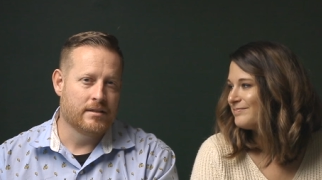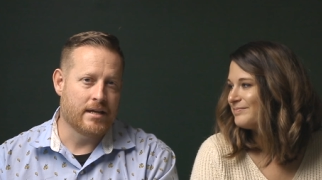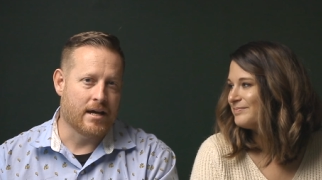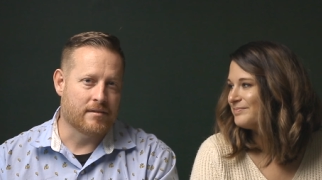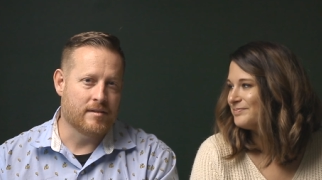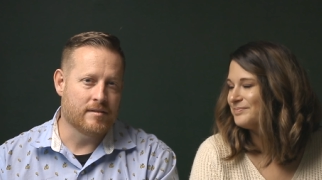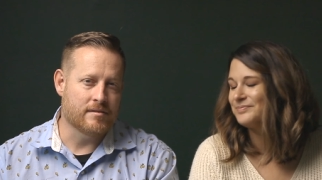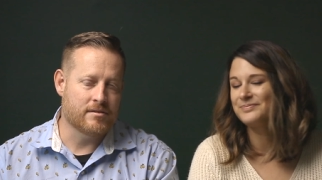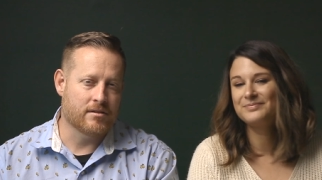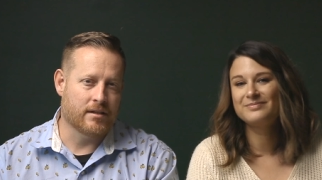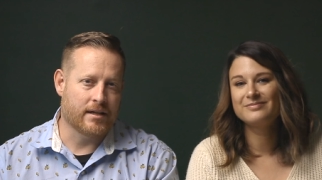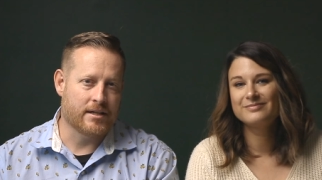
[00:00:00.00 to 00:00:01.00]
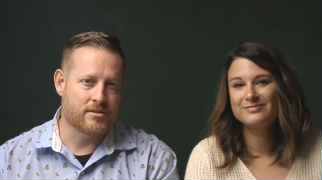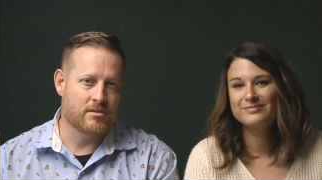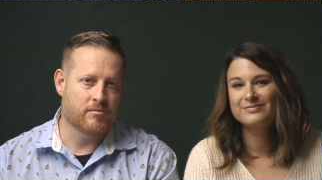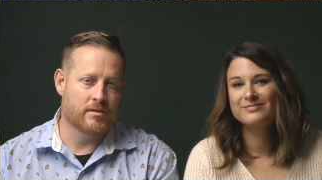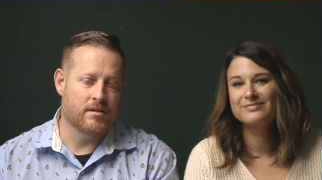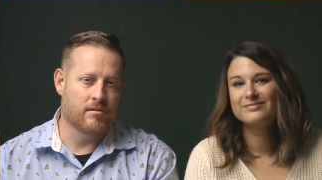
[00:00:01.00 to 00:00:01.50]
Speaker 1: Yeah, I think this year, like I
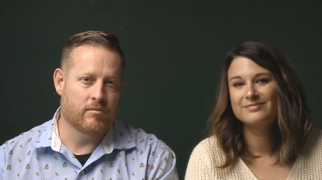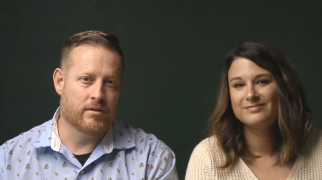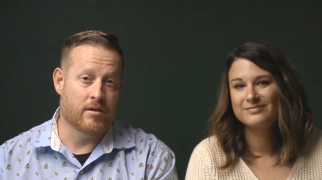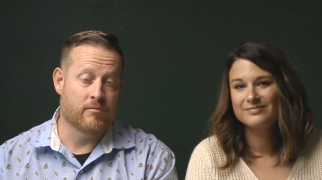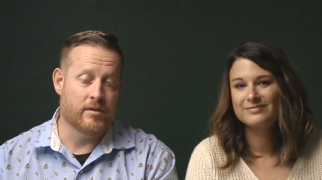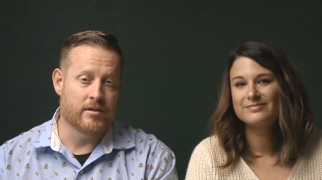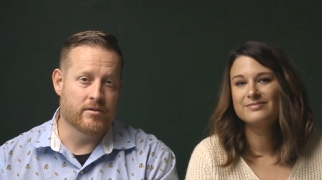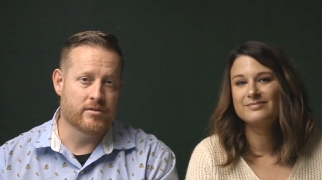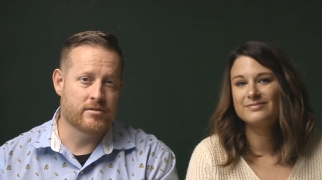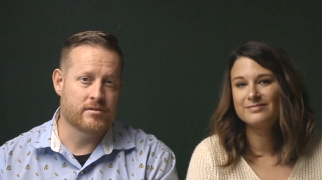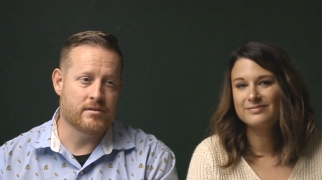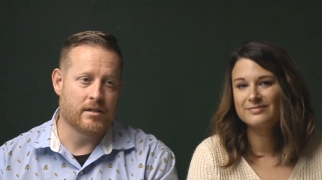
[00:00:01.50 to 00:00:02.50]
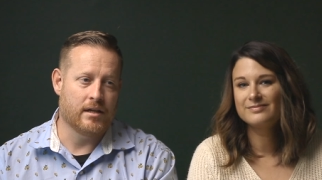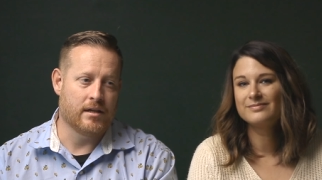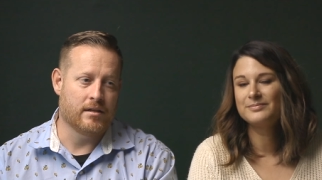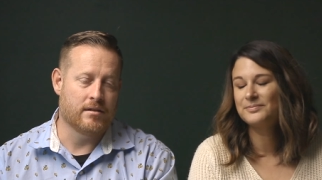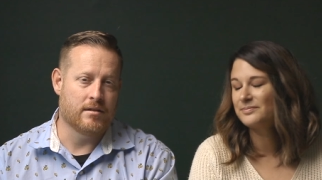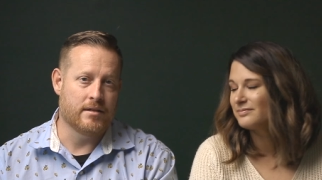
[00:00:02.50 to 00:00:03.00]
said, with with our vendors
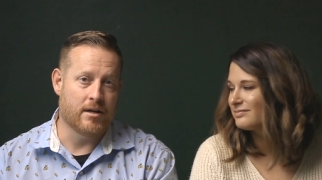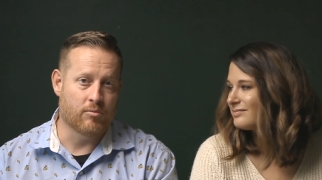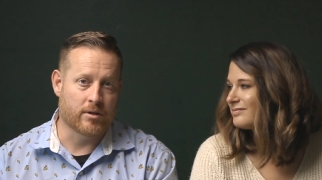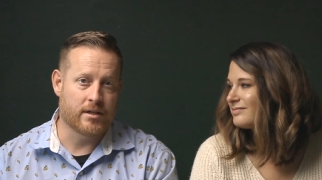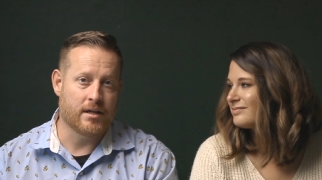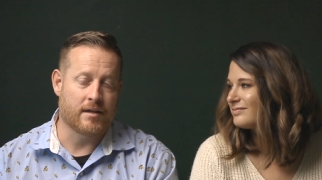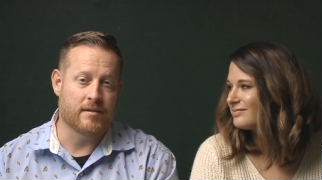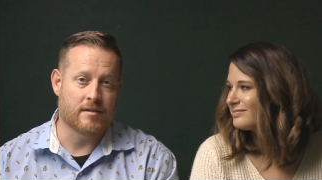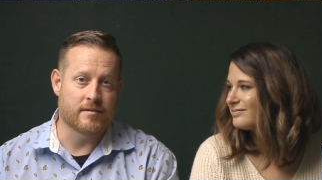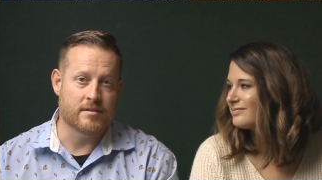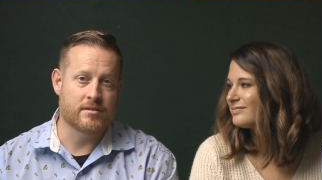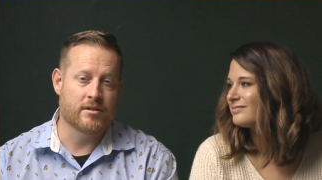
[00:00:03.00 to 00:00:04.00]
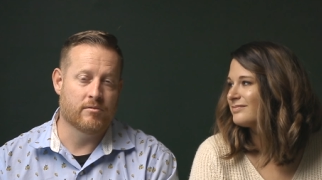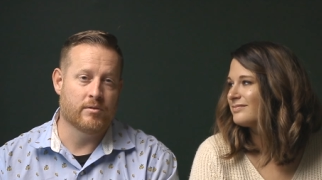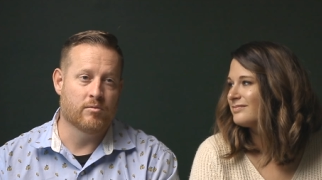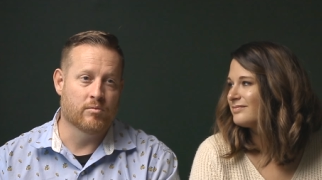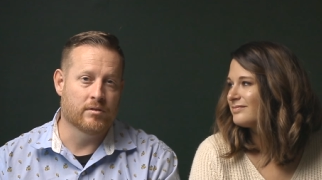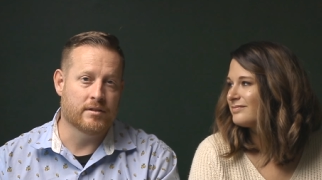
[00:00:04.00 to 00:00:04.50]
and networking, I think this year
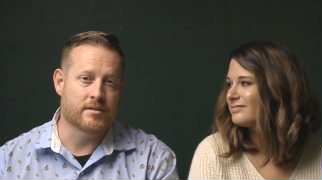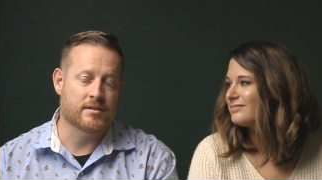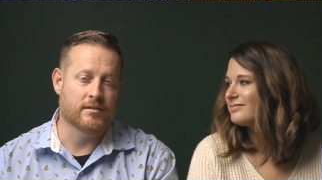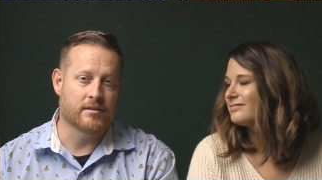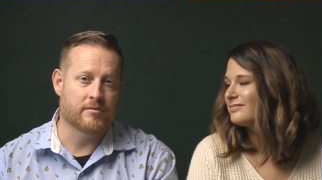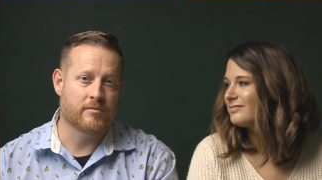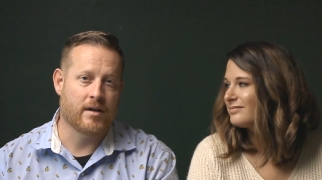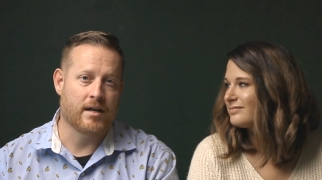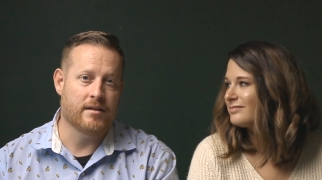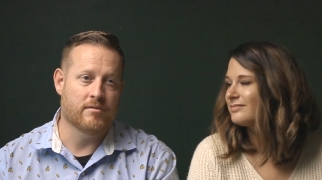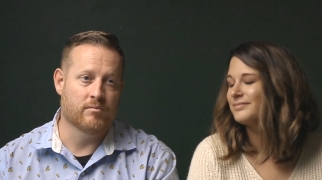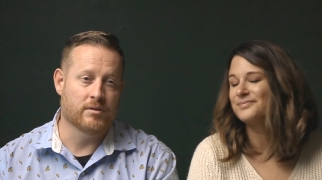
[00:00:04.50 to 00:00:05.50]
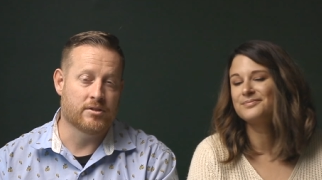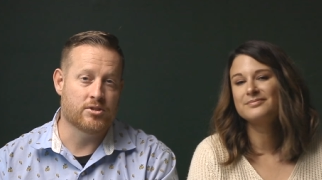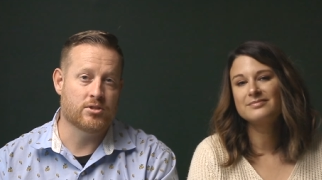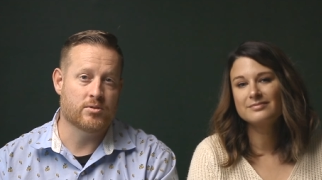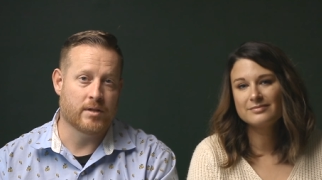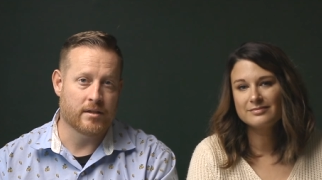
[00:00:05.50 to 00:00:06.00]
we really solidified and really
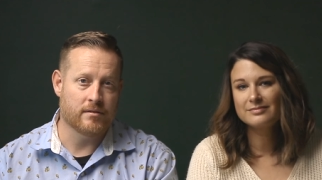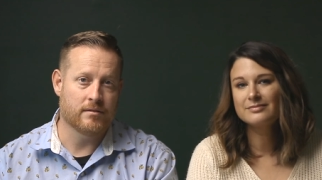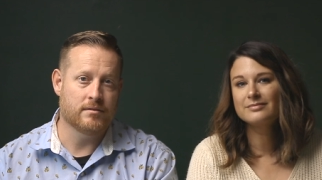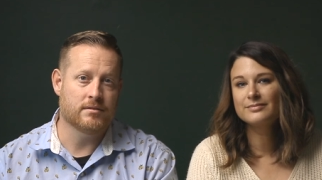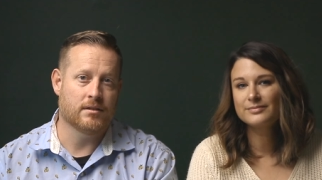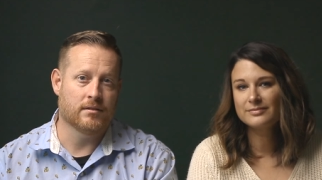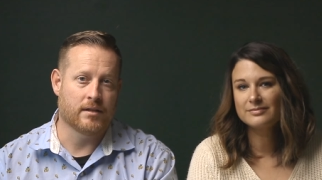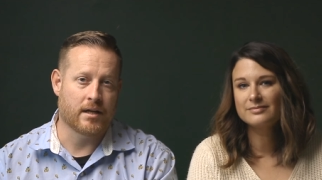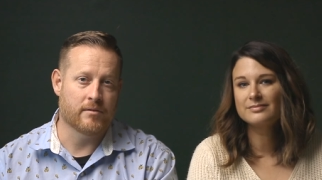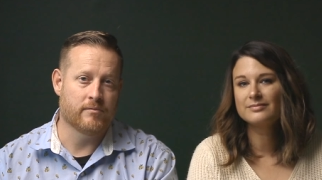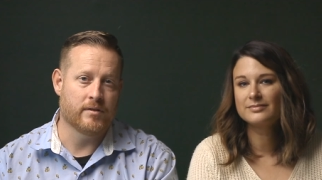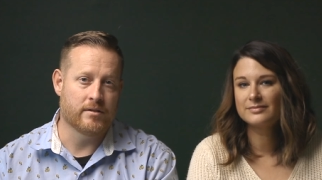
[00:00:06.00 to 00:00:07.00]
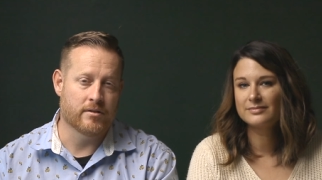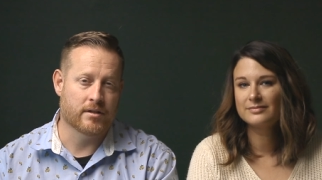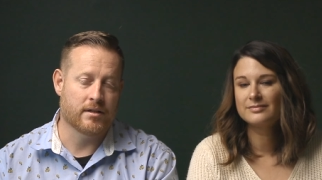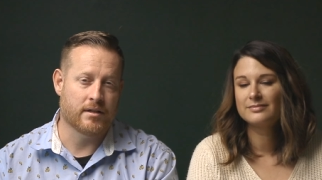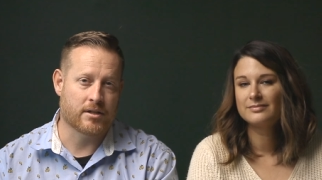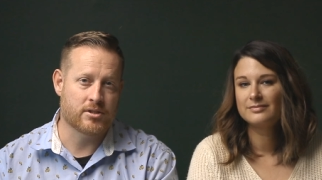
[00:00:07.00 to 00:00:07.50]
strengthened a lot of vendor
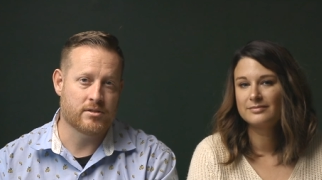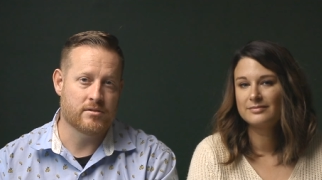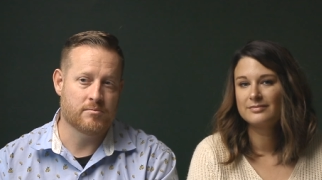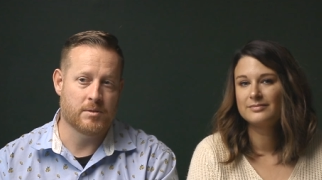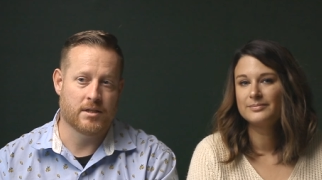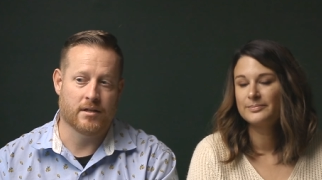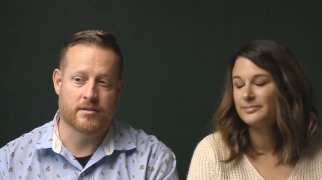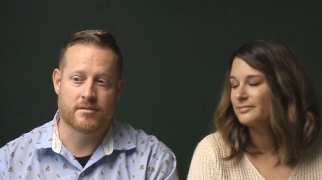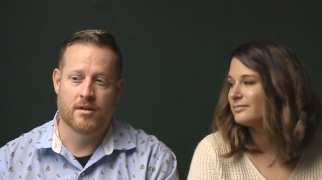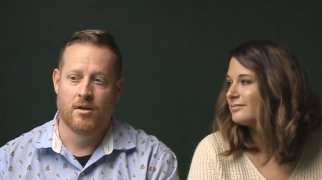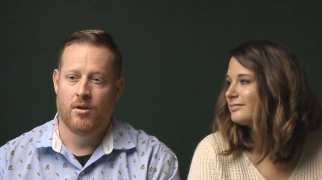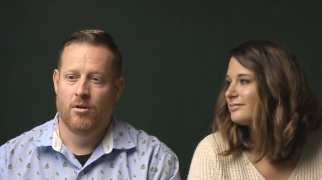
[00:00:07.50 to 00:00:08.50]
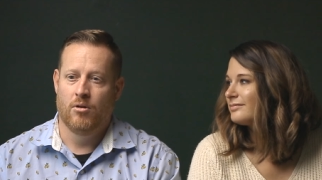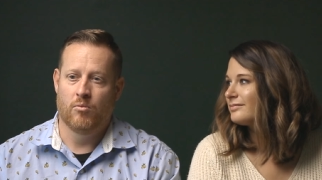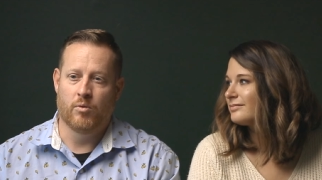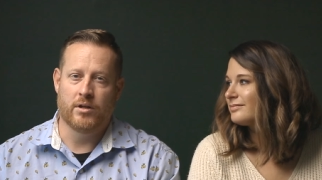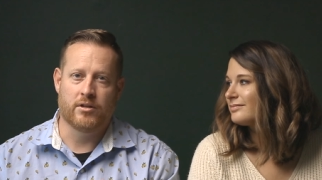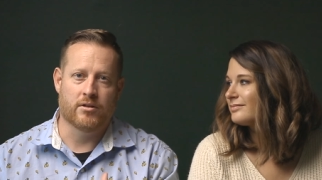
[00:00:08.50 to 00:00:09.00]
connections because
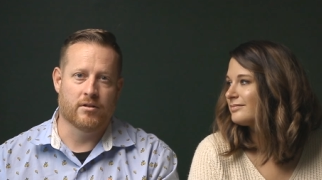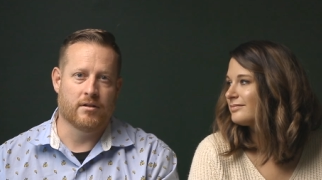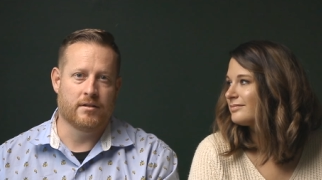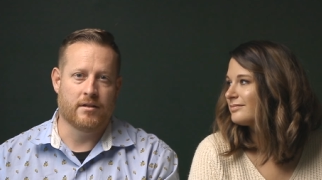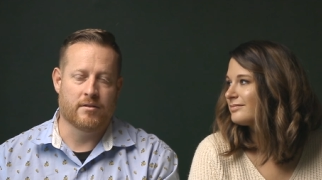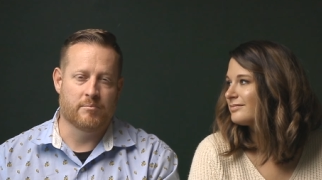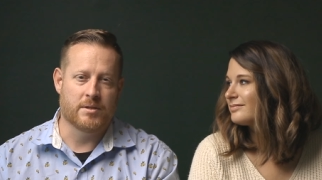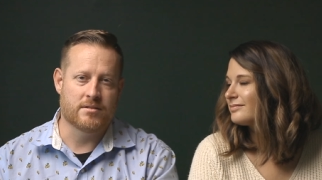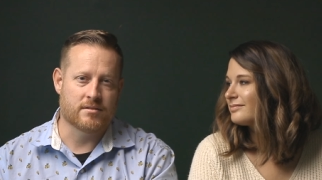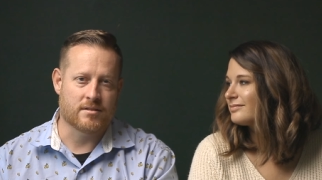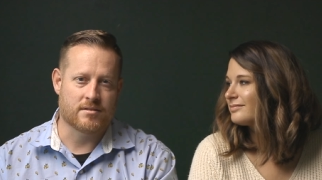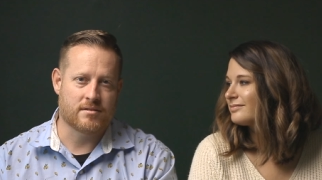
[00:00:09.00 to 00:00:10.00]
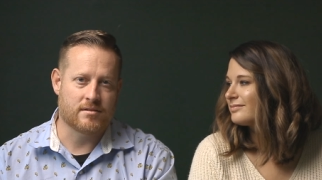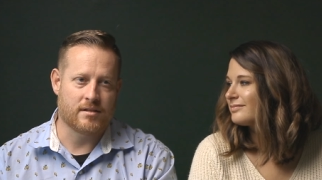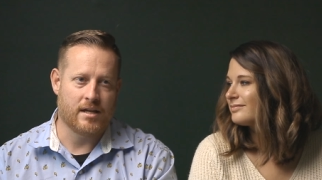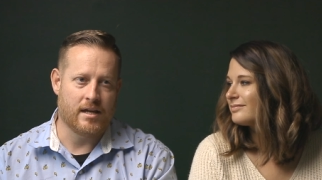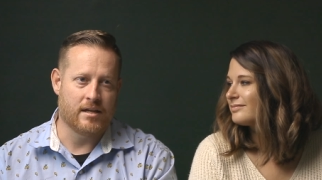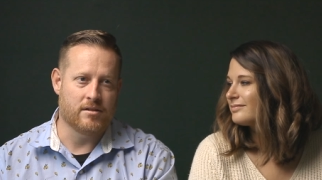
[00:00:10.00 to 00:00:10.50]
when you're another business
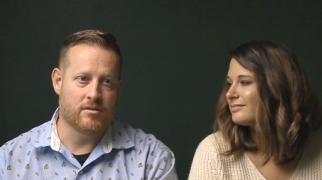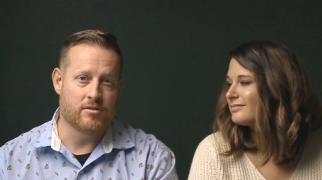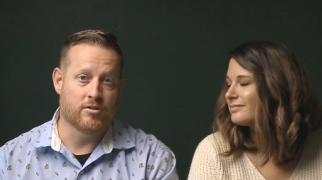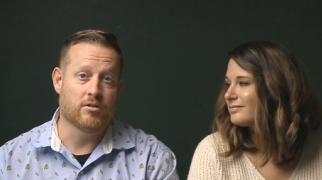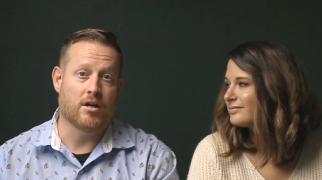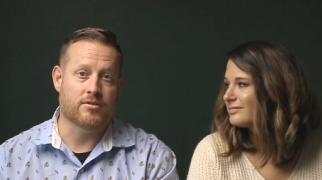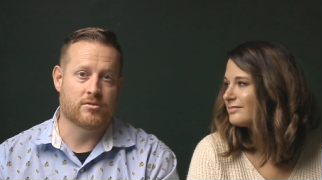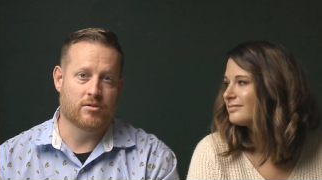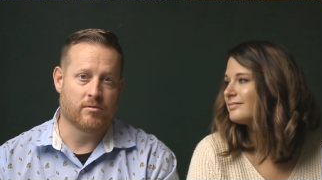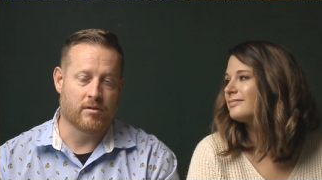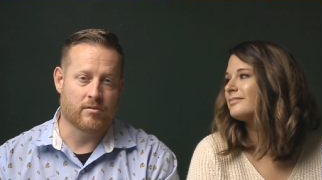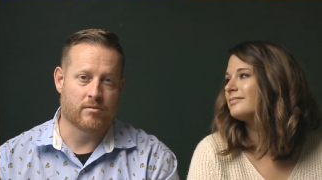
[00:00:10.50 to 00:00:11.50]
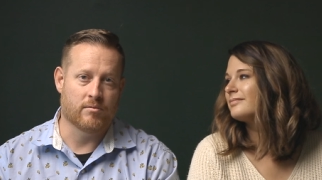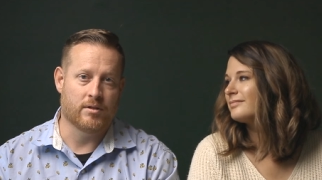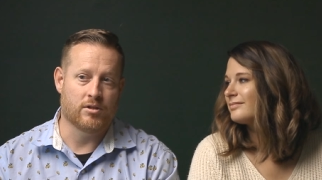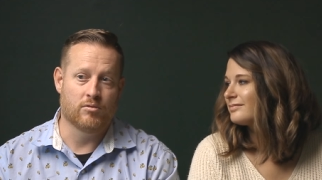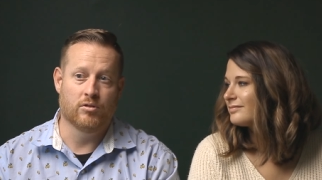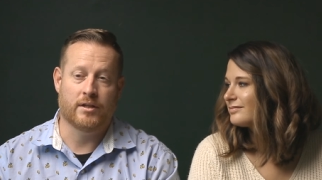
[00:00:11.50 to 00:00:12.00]
and you're also going through
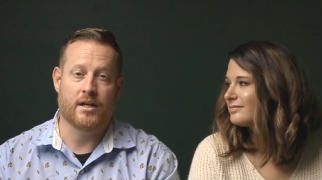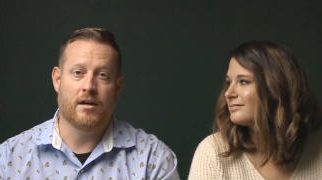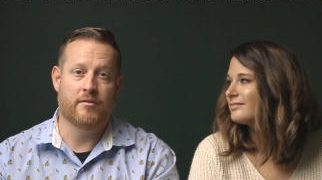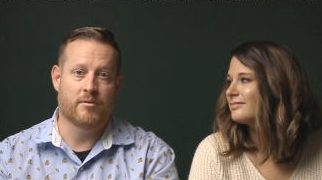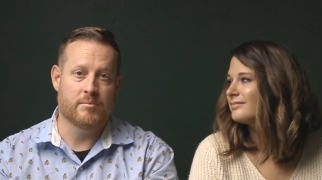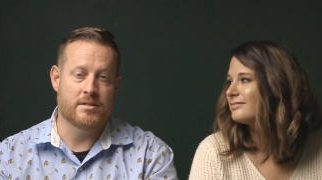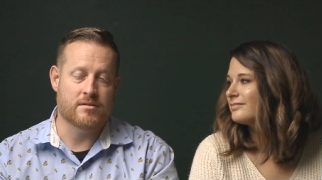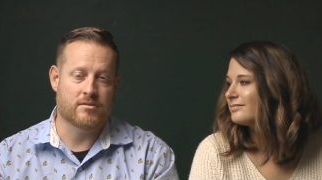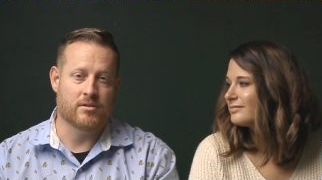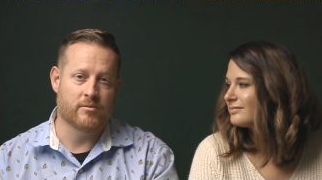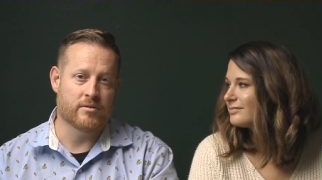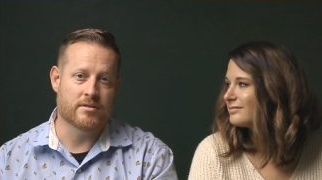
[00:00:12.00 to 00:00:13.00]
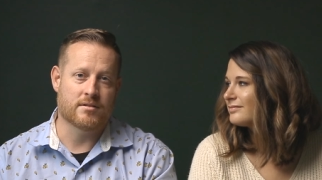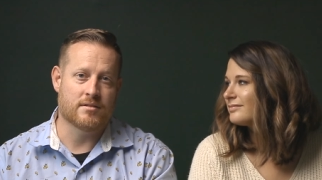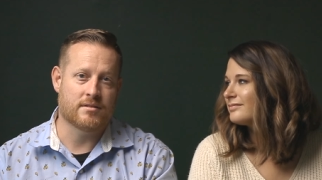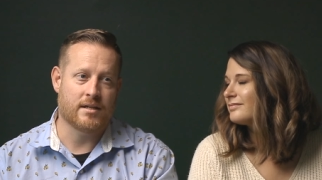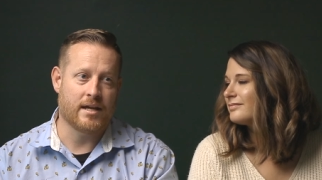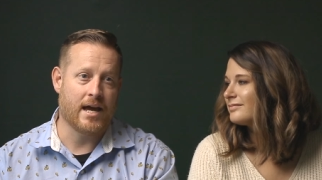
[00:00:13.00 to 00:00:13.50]
it, you look at other business owners and say,